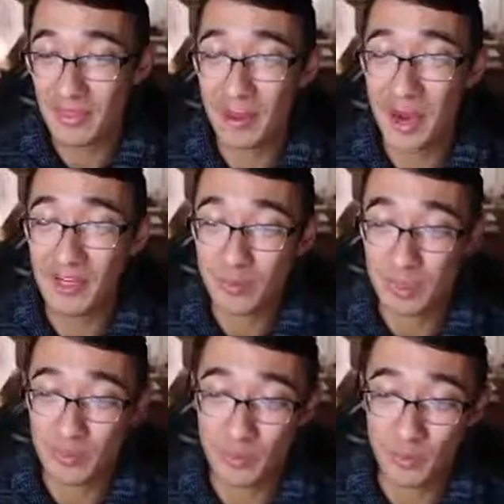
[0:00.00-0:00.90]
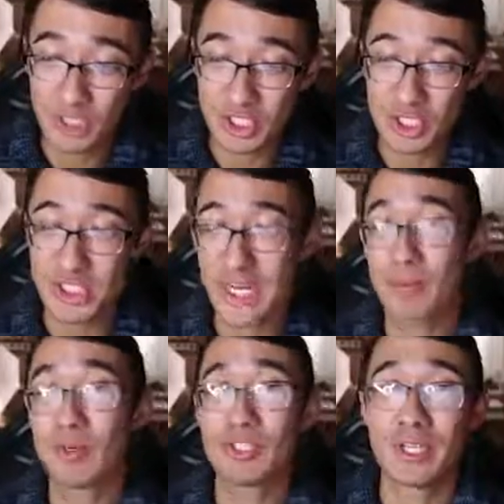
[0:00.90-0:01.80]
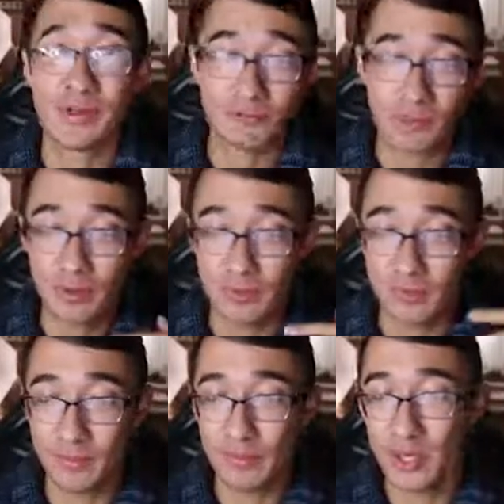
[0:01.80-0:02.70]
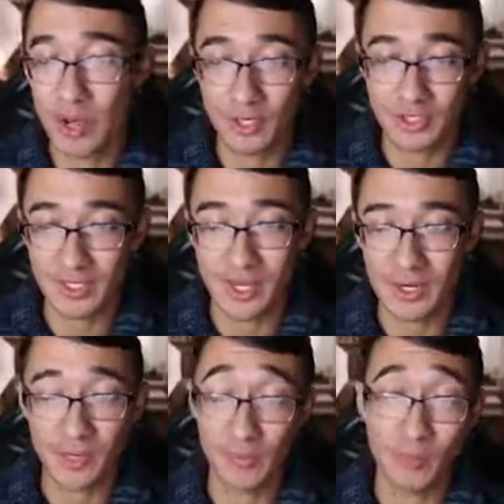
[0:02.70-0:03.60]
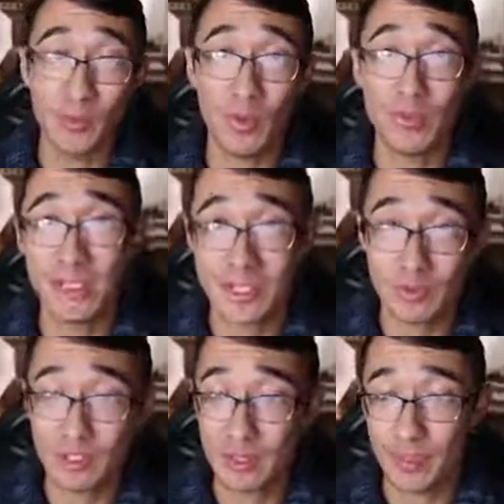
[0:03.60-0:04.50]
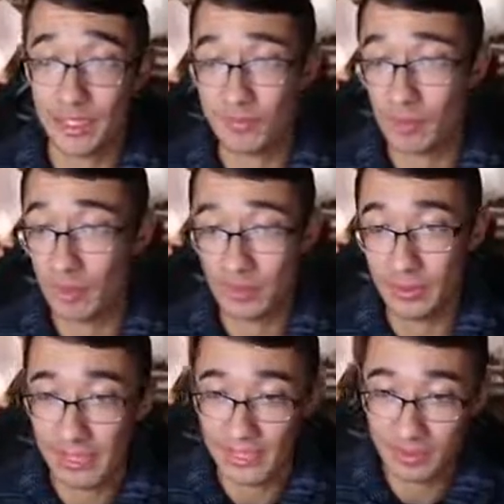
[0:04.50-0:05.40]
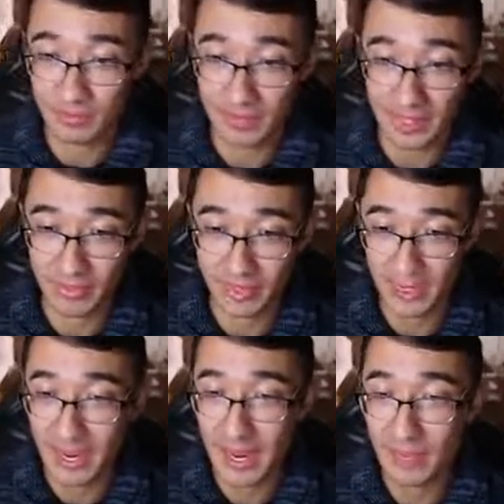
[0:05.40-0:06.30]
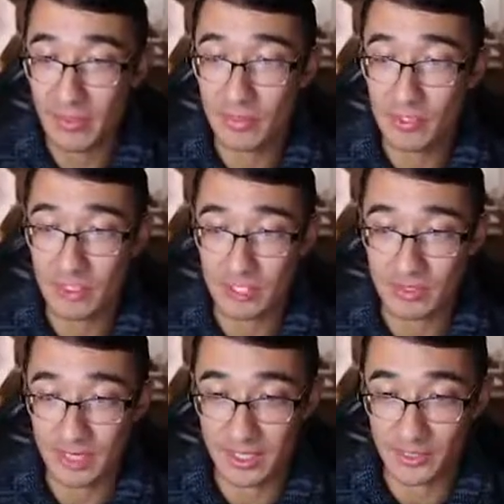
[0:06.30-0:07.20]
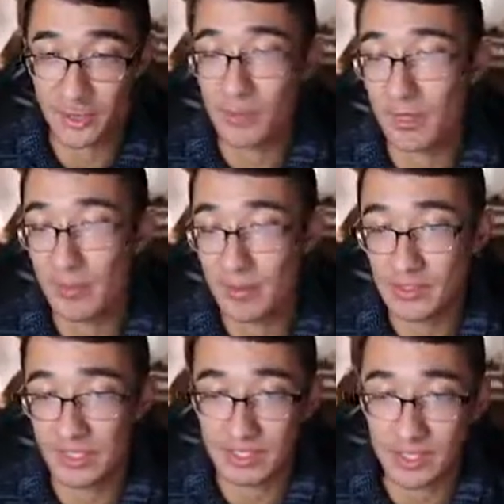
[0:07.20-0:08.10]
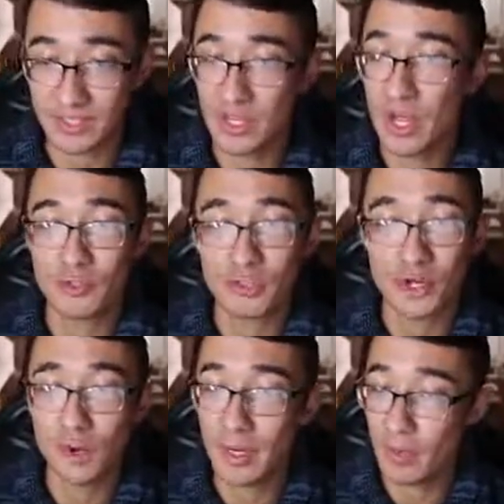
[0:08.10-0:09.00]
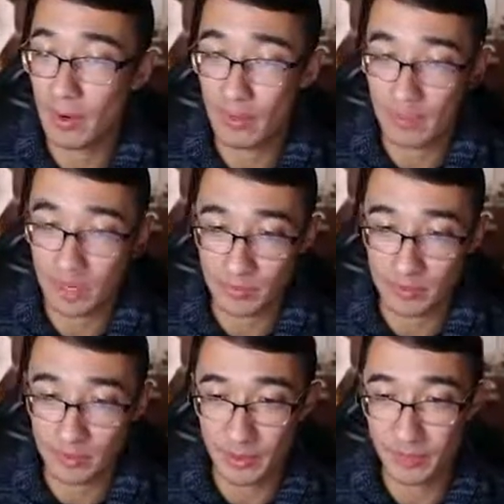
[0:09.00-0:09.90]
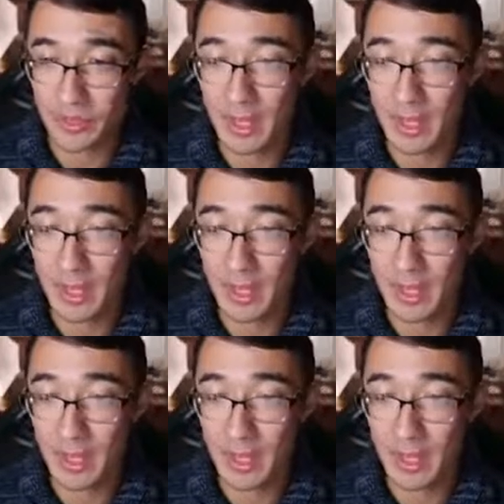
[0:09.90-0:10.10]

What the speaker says: The buyer's premium, which is the 10% for the auction, I don't know what that 10% pays for, but it's a flat thing. And then there's the sales tax. There's no getting around the sales tax. There's no getting around the buyer's premium.